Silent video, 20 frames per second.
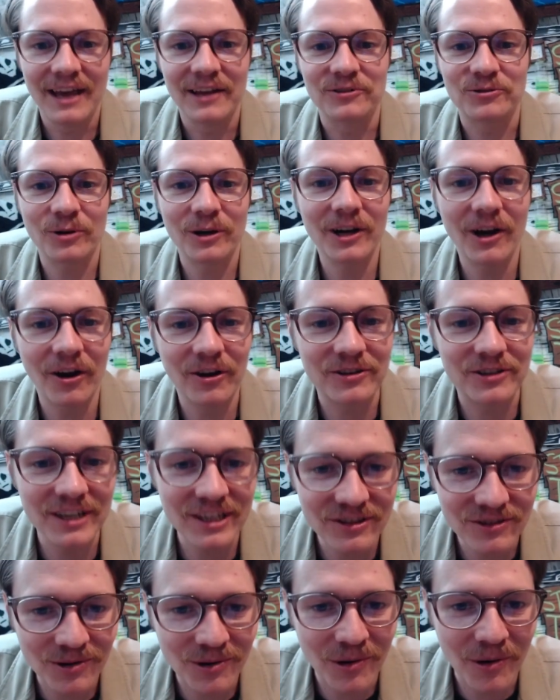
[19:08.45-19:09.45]
Join our
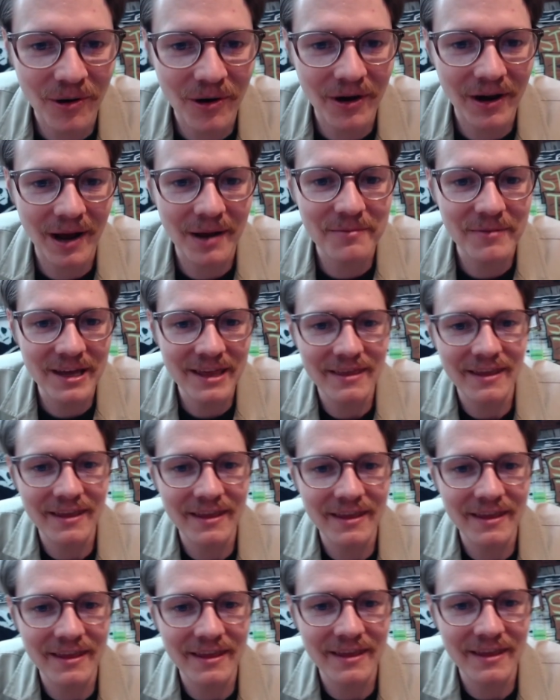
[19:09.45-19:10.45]
Discord. I'm in
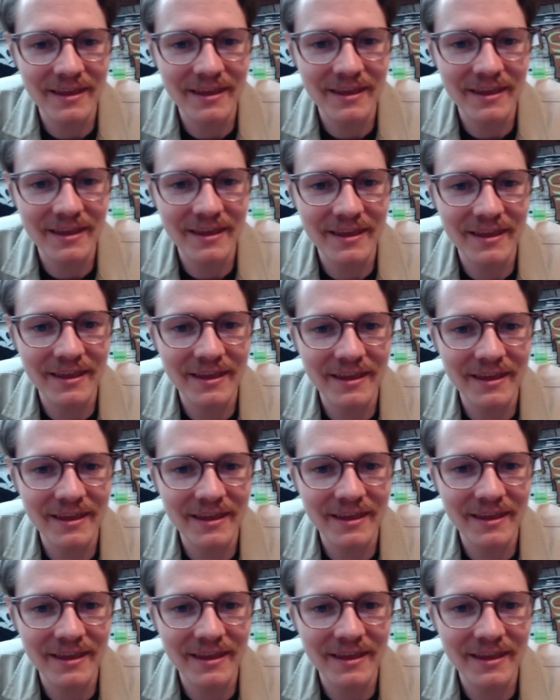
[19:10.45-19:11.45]
there every
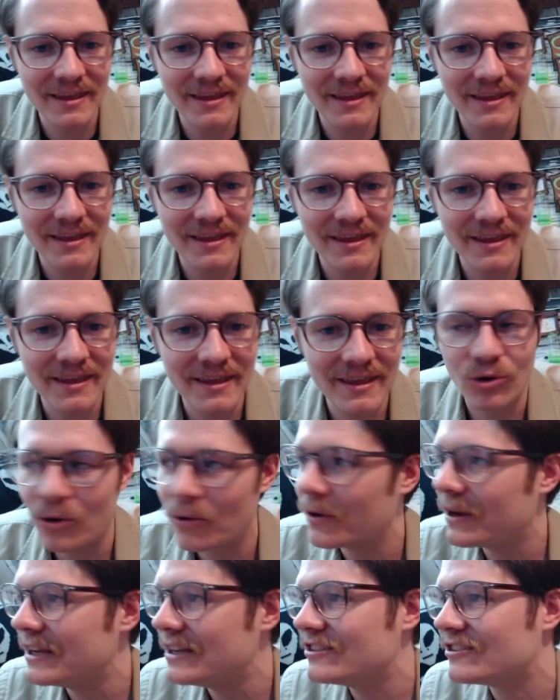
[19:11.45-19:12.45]
day sharing
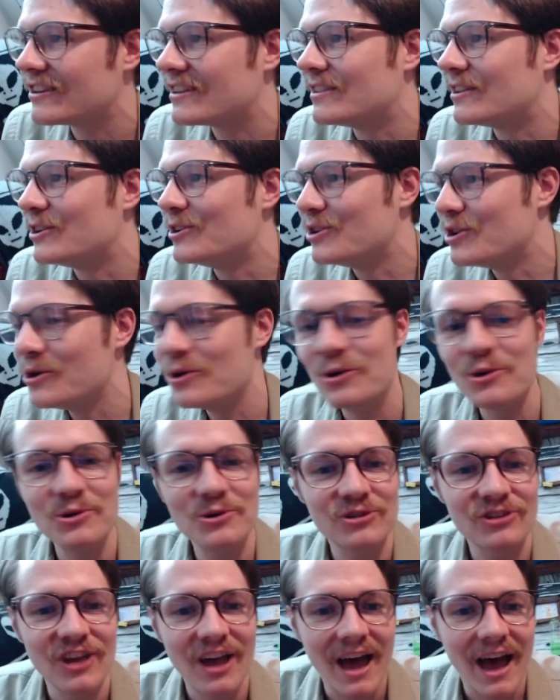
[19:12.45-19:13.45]
stories in the
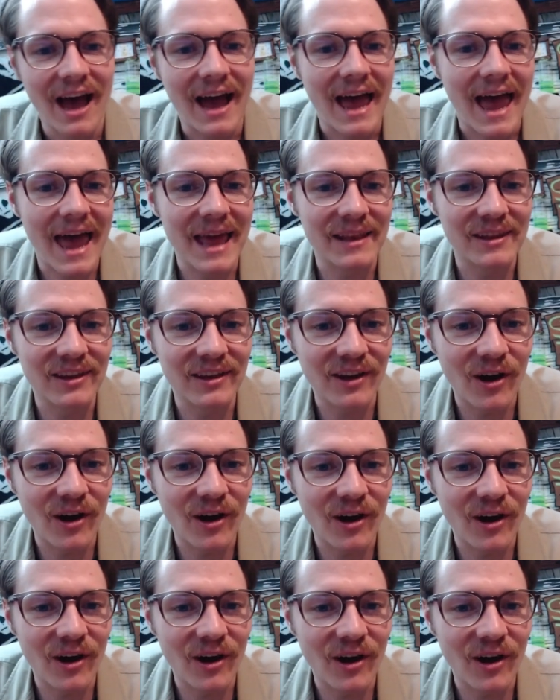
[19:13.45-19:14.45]
news And the
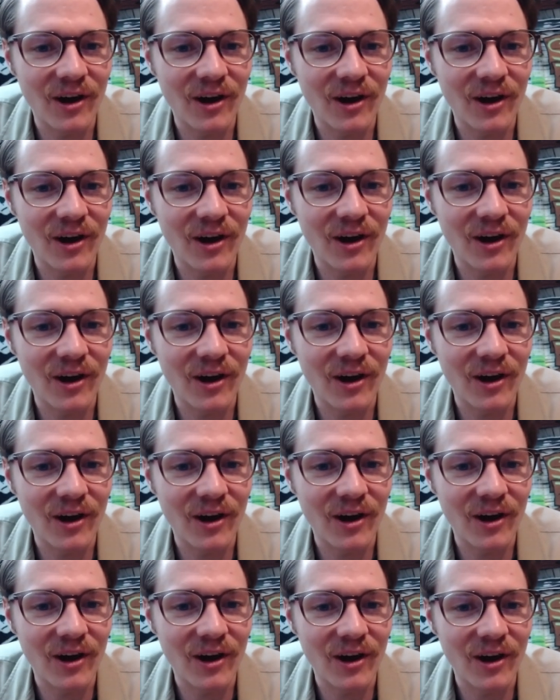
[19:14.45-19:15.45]
only other person who
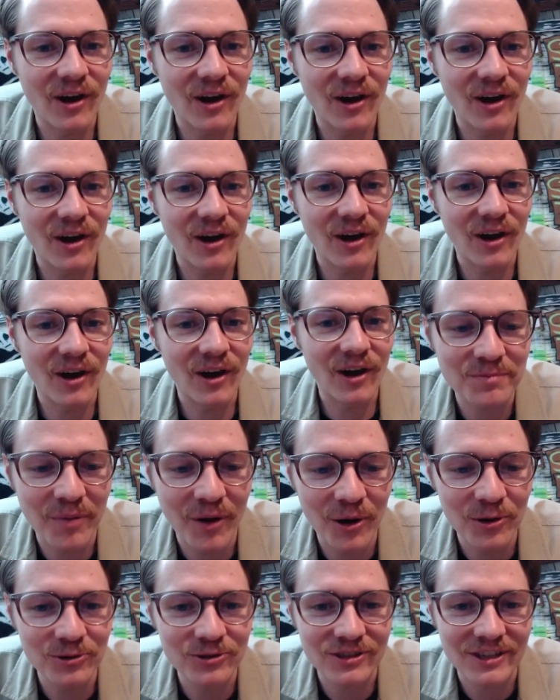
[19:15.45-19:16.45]
seems to see these
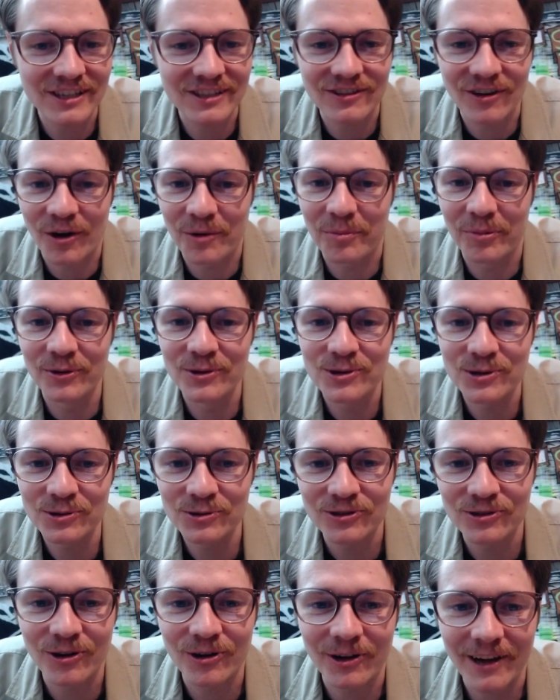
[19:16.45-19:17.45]
posts is our
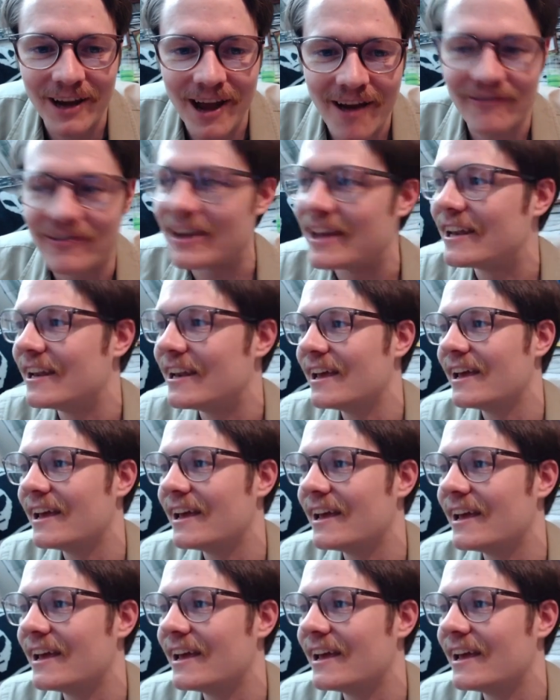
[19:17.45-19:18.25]
producer, Kevin.